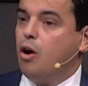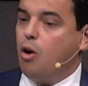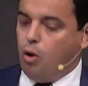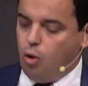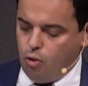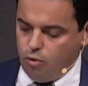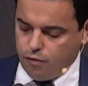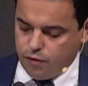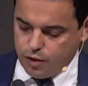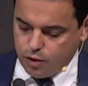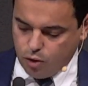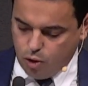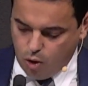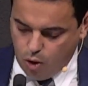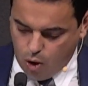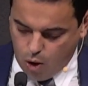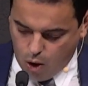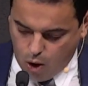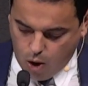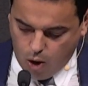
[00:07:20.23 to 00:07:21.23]
over
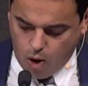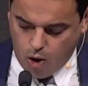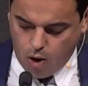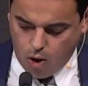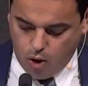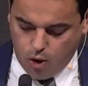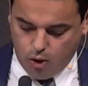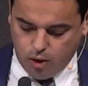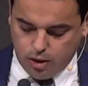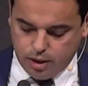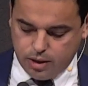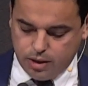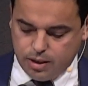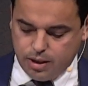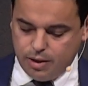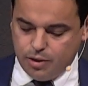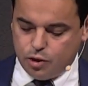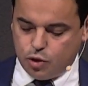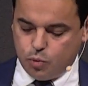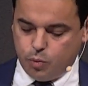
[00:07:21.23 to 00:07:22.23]
all,
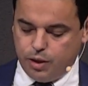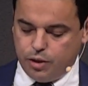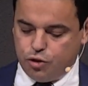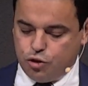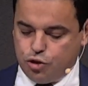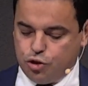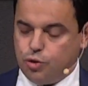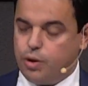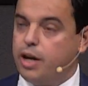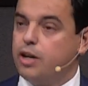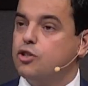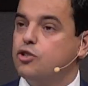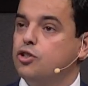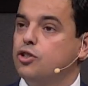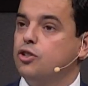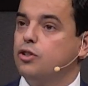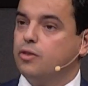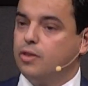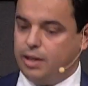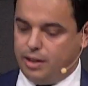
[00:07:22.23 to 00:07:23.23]
since we
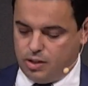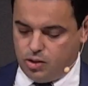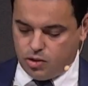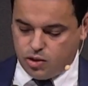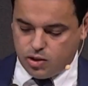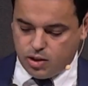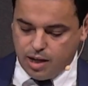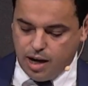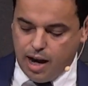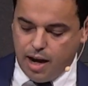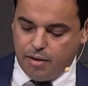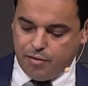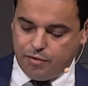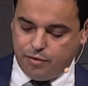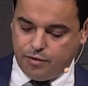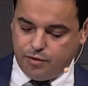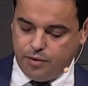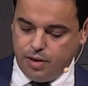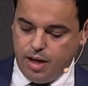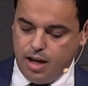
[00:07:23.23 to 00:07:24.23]
treasure the
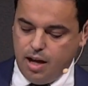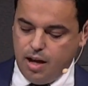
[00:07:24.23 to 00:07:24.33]
stuff